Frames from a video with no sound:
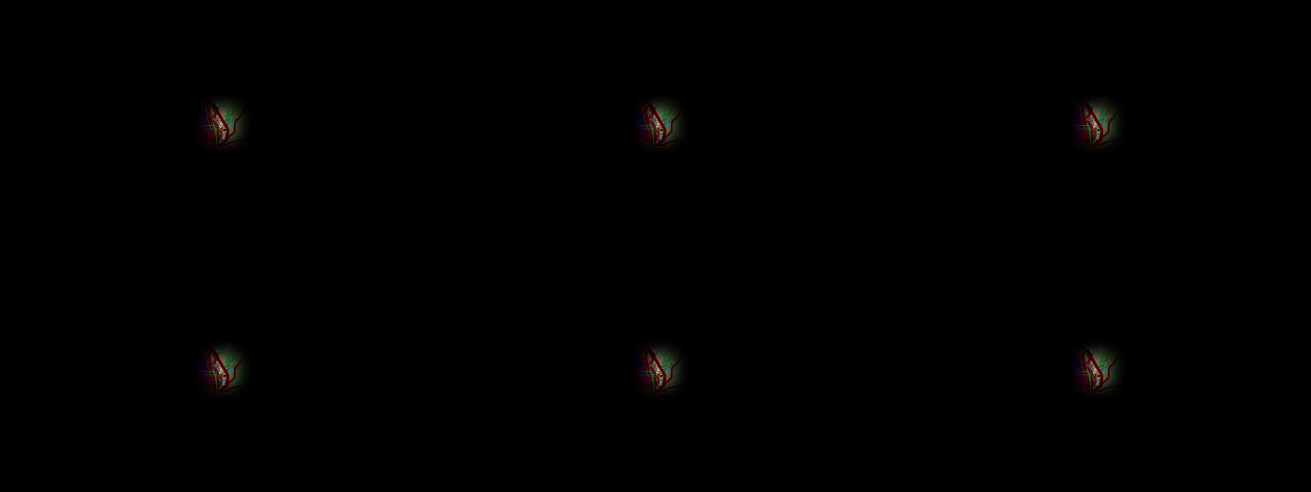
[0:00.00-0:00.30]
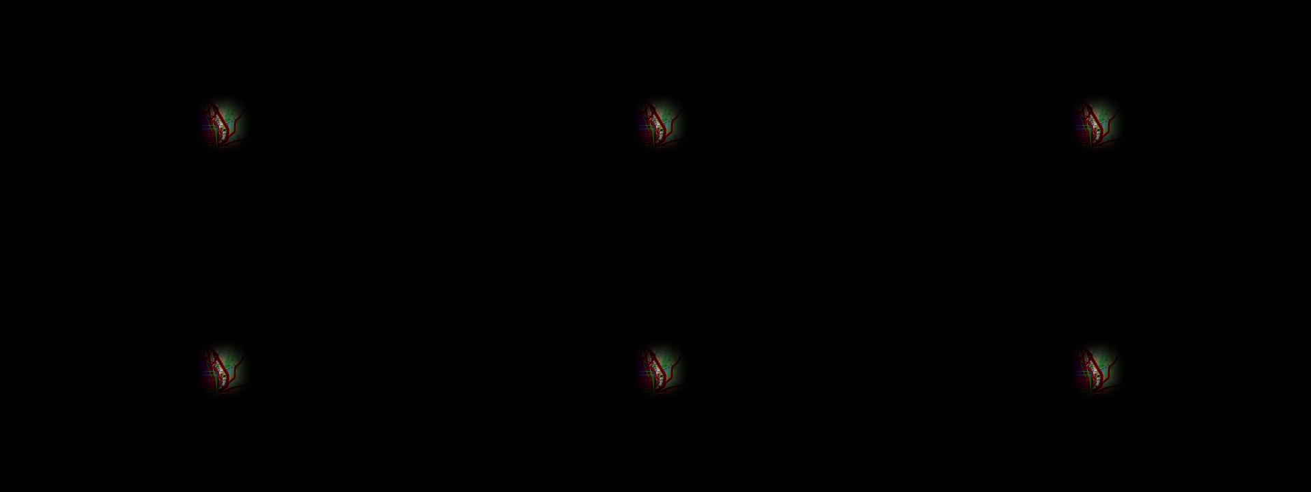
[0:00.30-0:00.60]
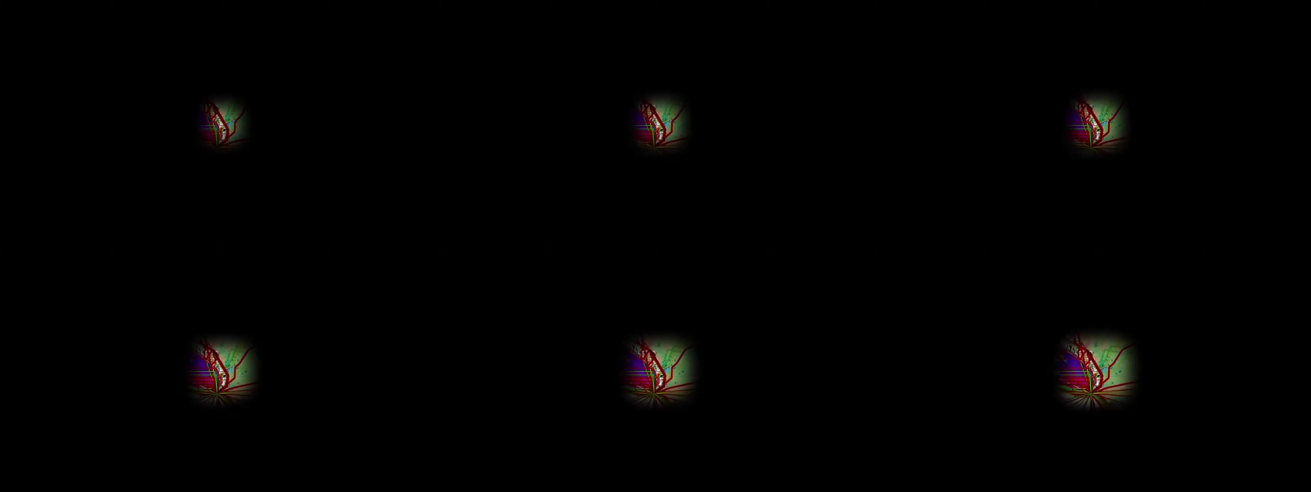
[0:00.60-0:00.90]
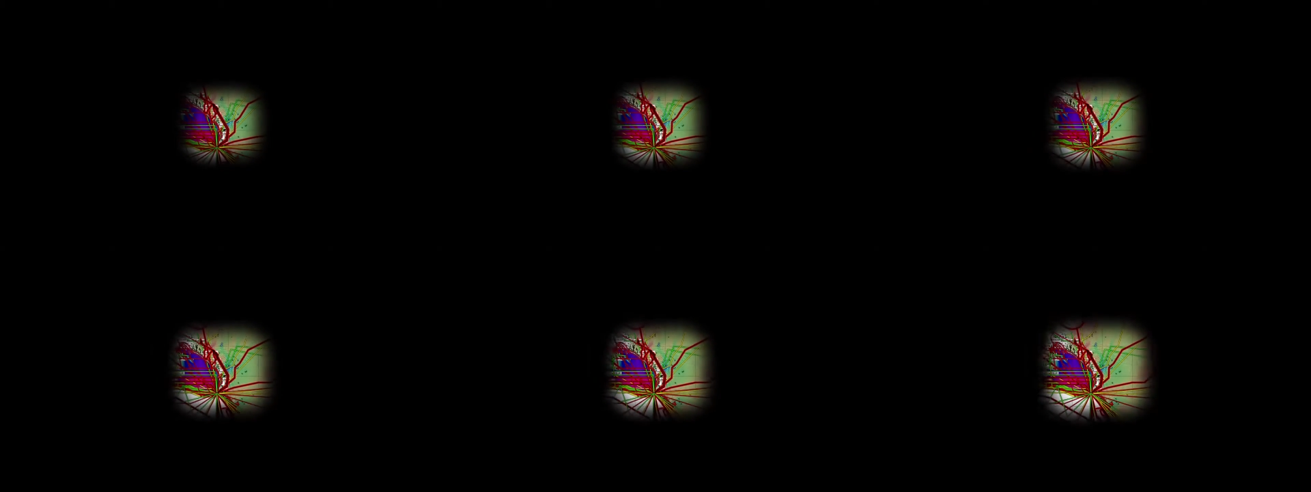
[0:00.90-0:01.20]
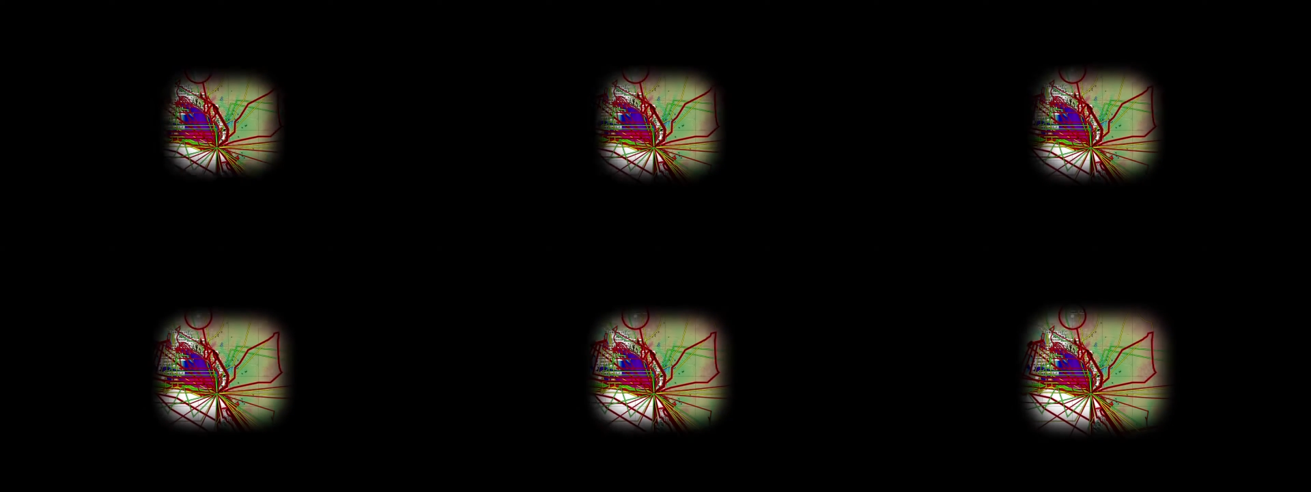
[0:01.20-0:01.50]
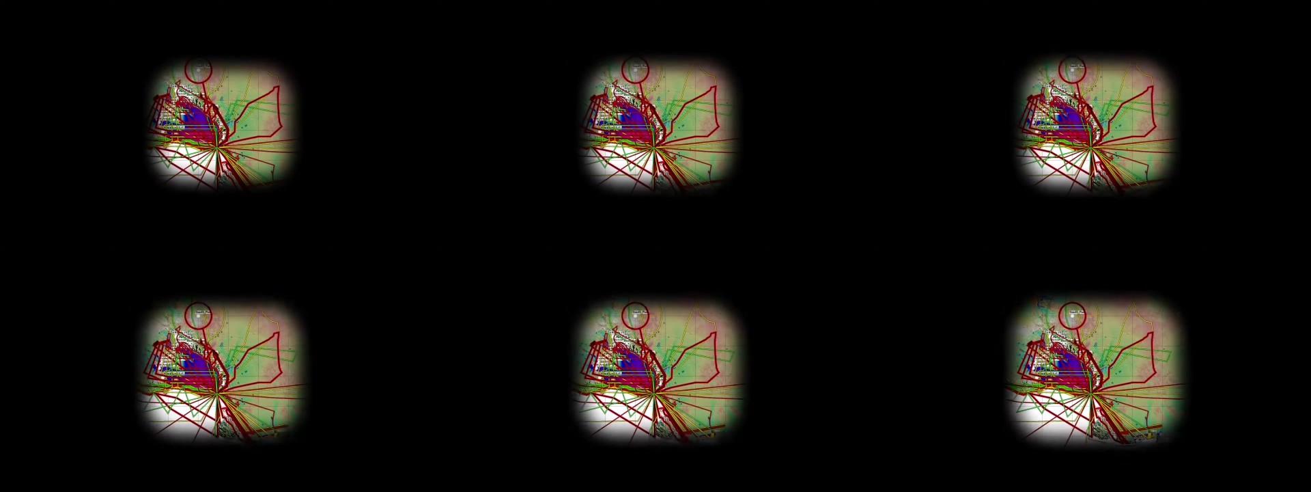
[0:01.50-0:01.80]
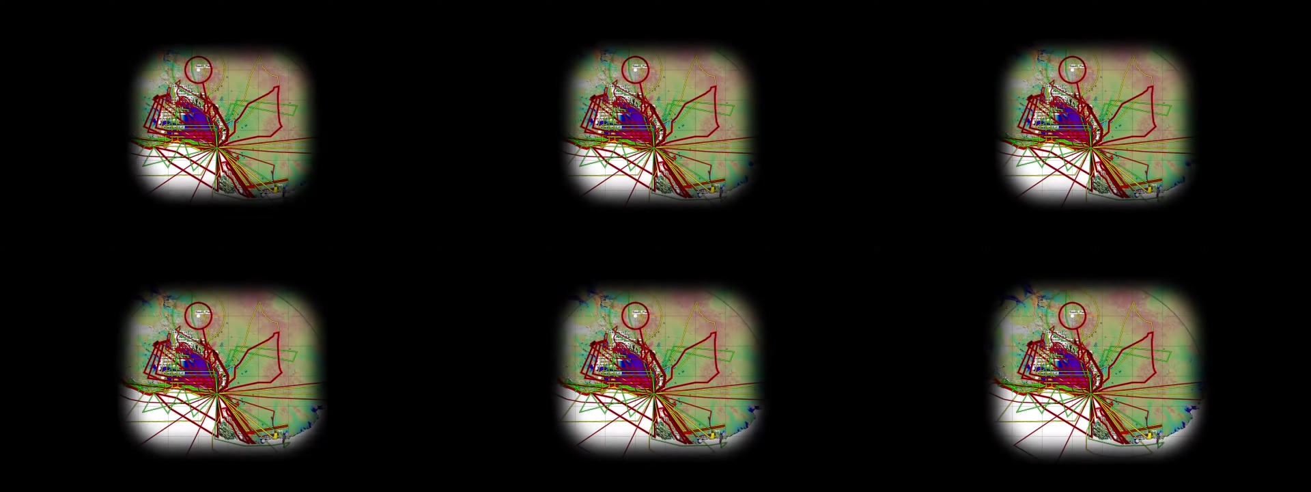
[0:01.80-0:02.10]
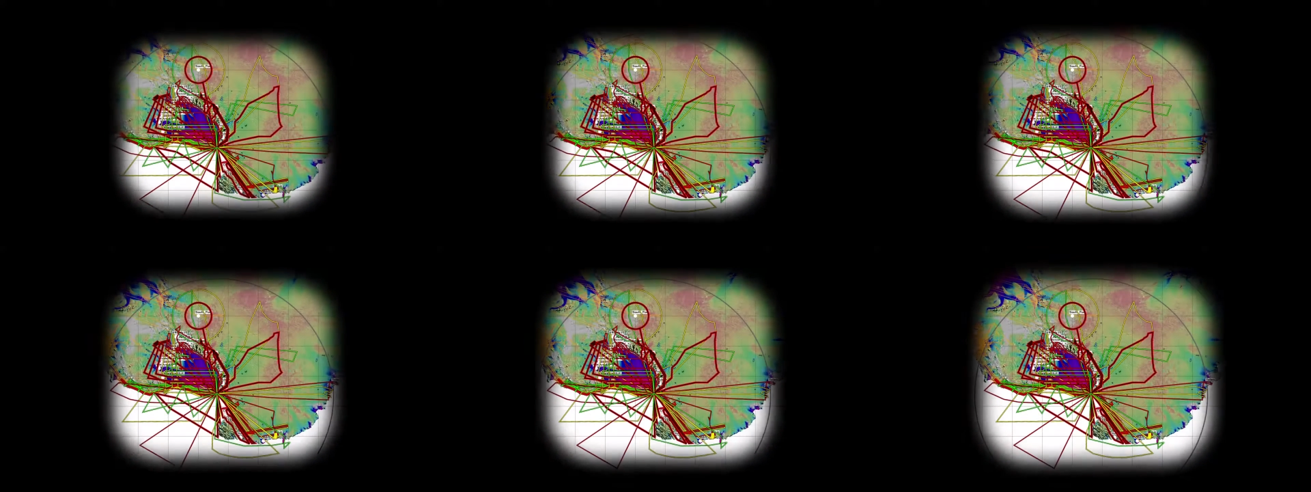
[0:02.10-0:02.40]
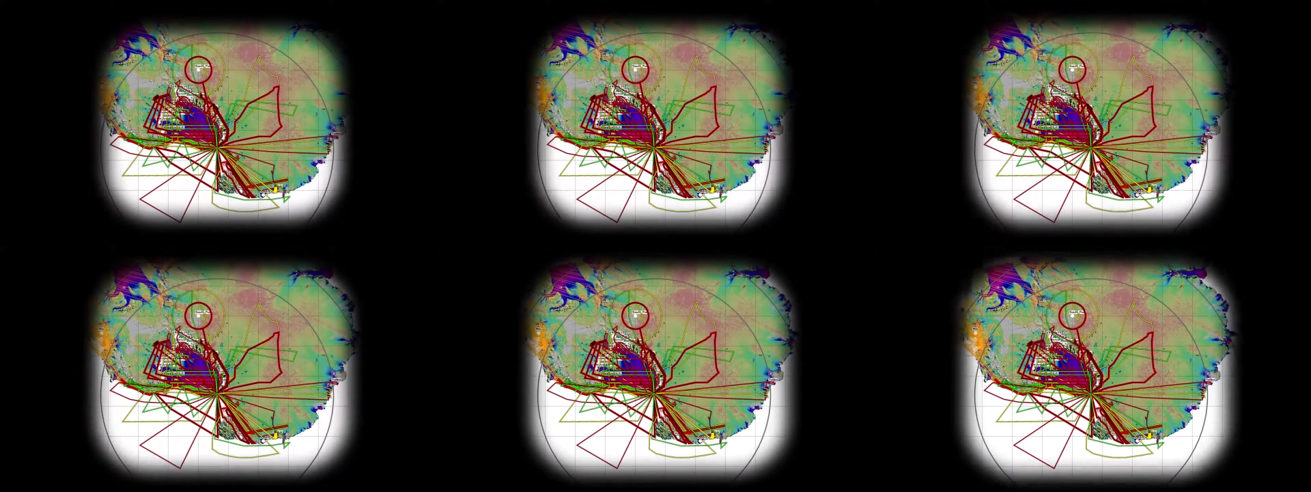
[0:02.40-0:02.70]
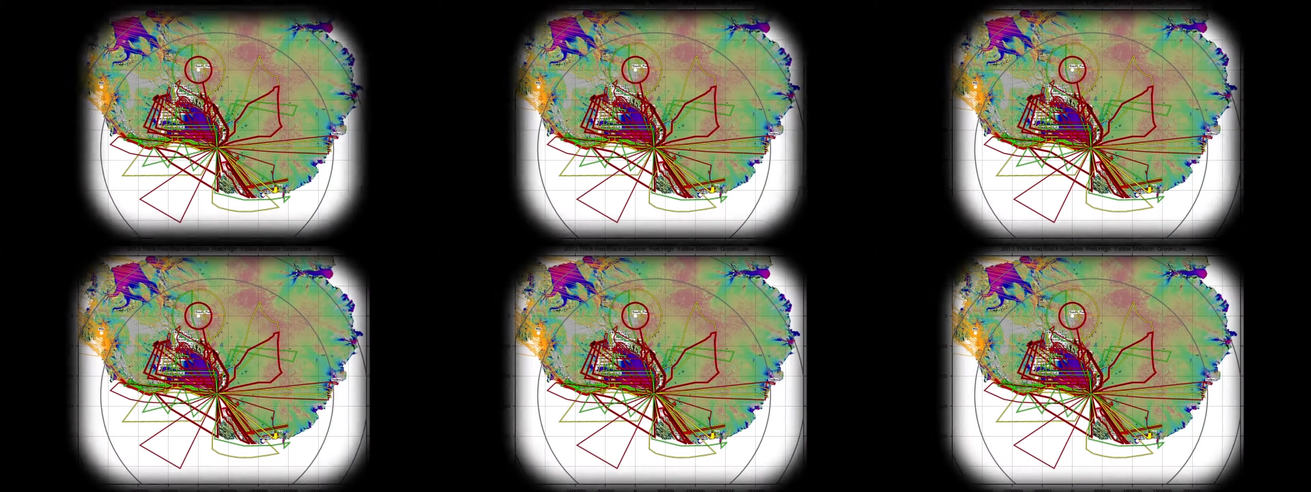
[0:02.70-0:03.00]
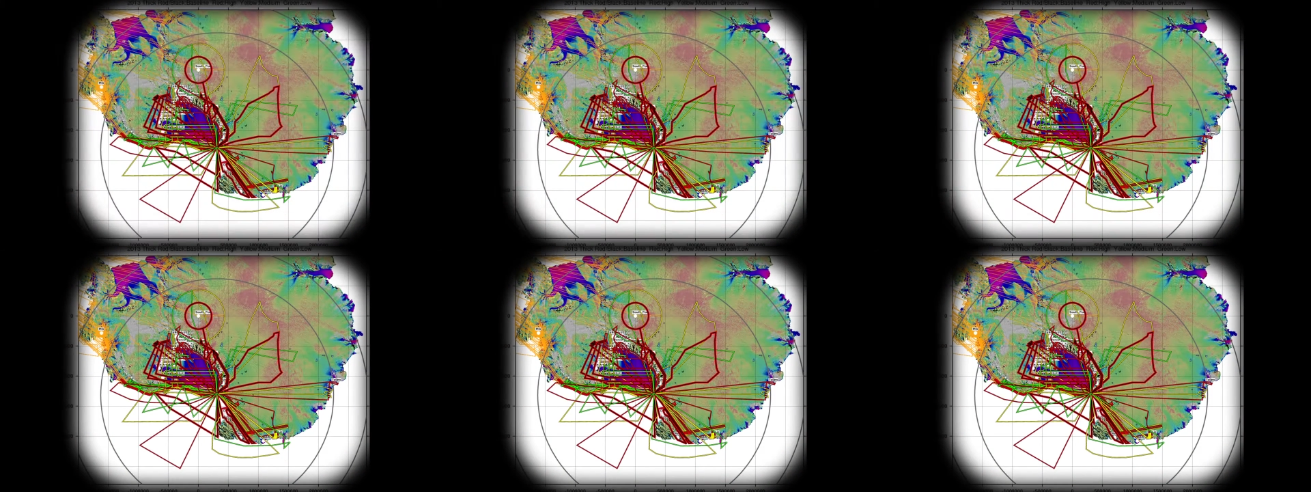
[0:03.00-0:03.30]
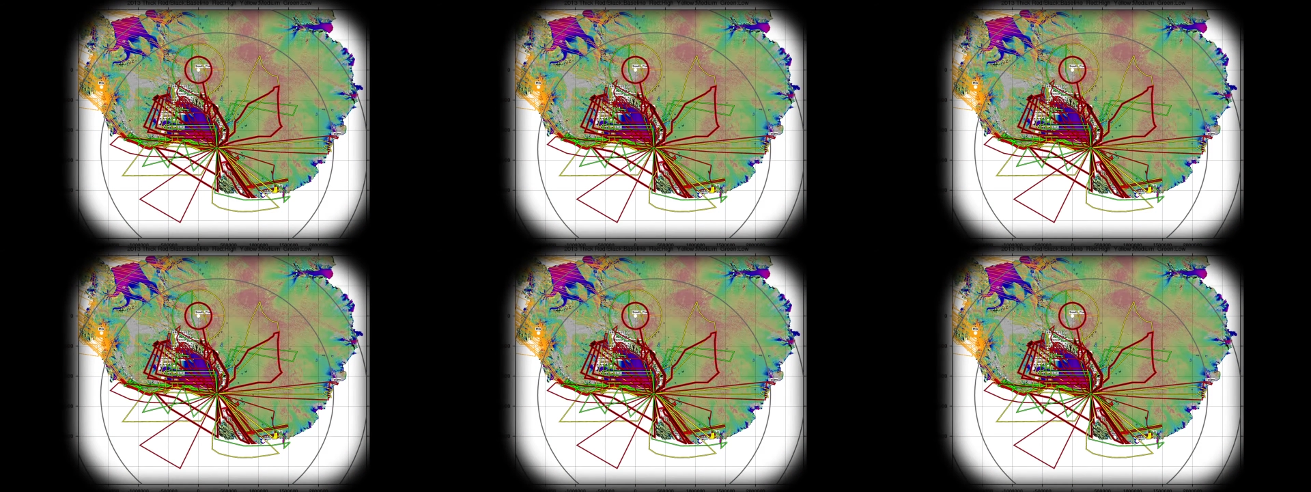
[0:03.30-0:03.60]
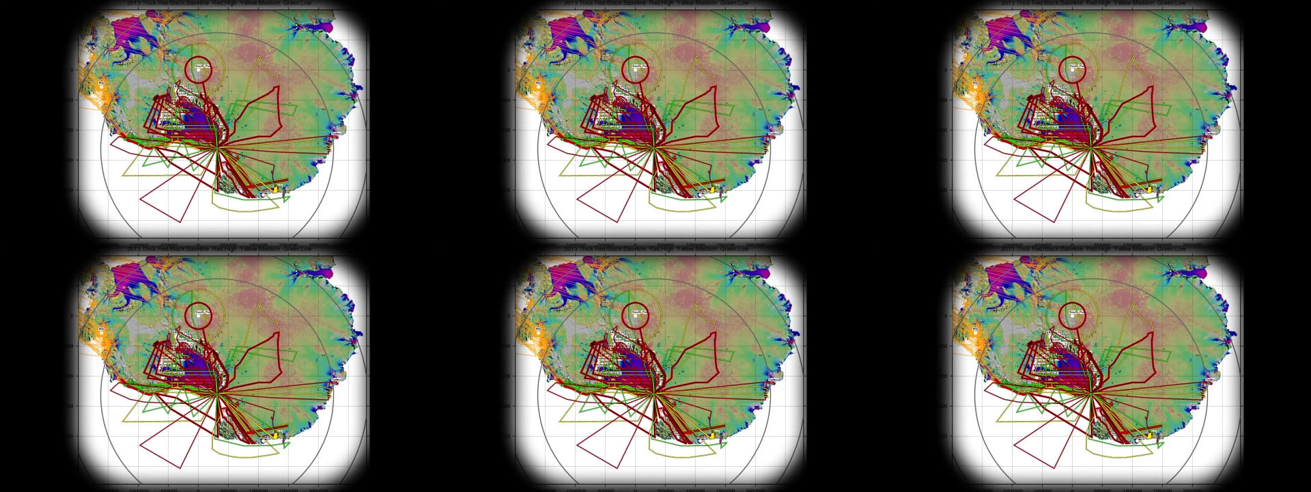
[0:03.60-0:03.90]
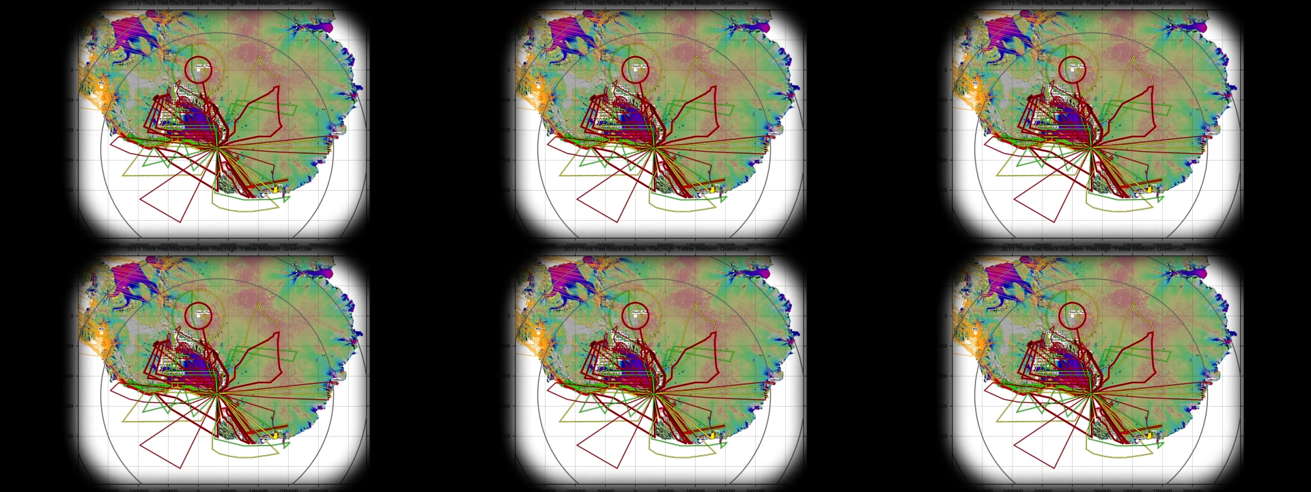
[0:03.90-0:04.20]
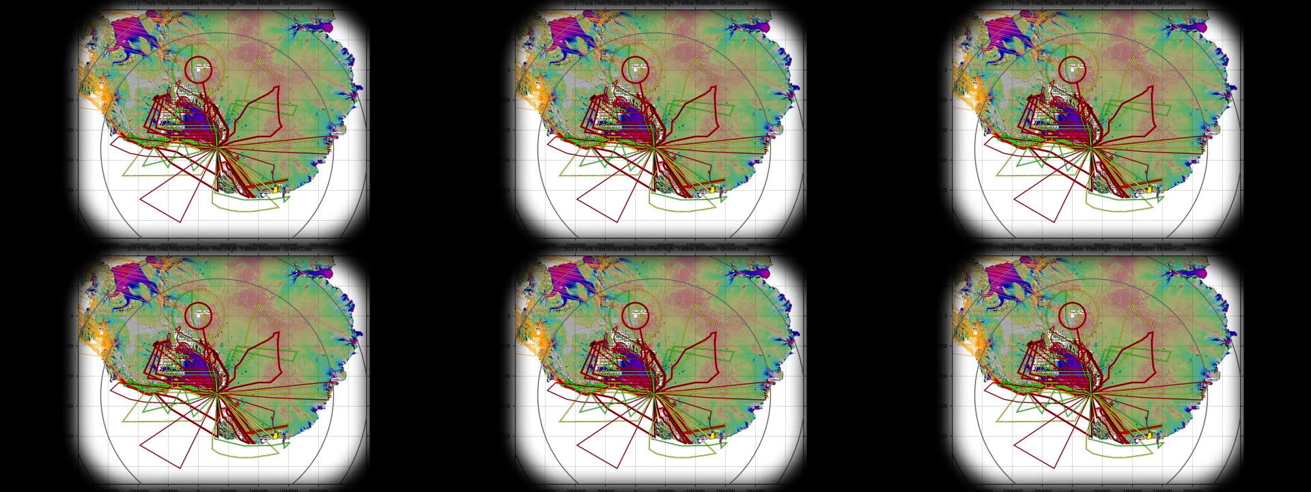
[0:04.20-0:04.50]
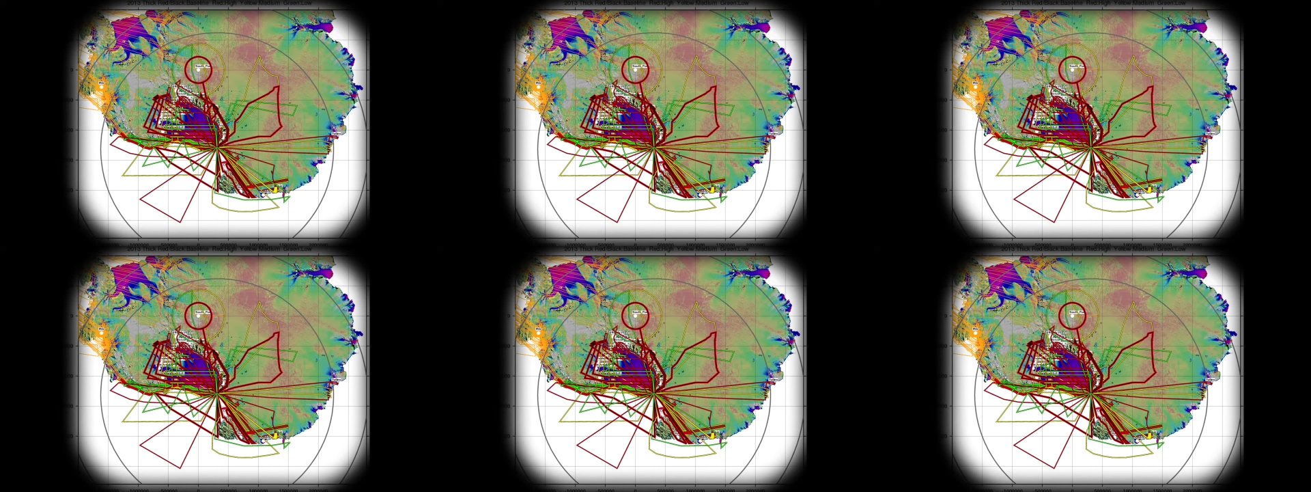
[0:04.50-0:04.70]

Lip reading: [unreadable: no face in view]